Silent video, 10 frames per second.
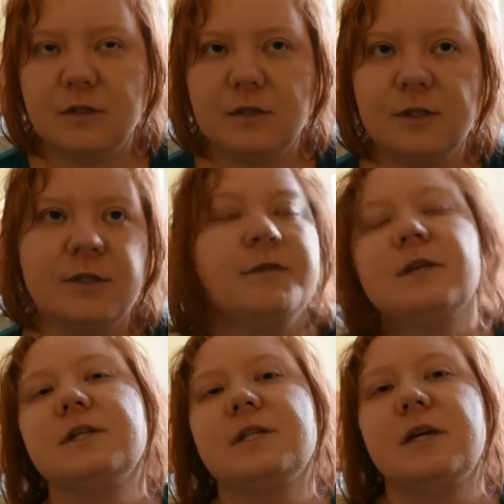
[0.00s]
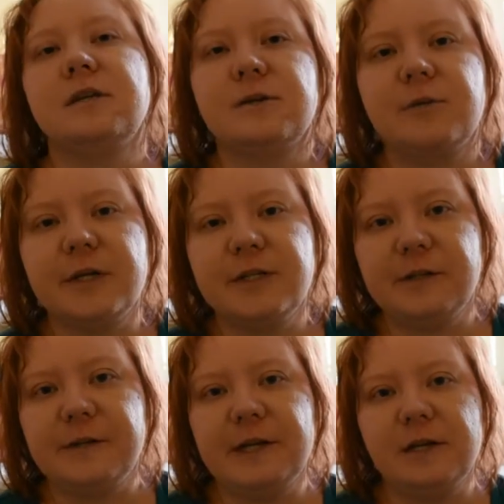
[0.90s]
She feels that the
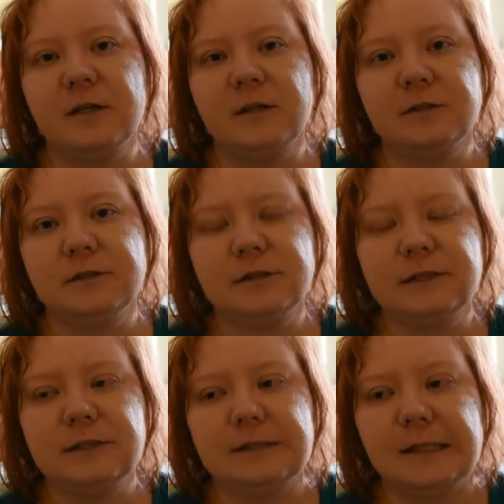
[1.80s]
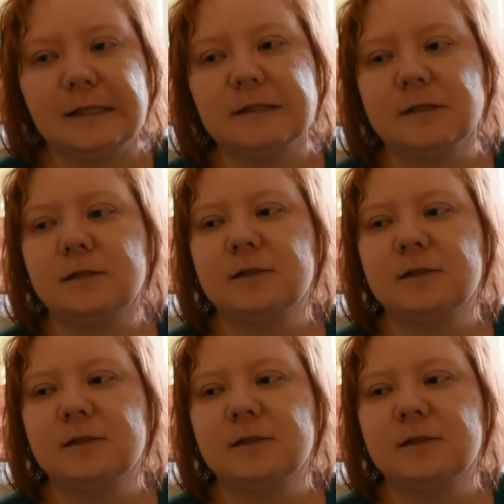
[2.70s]
criteria that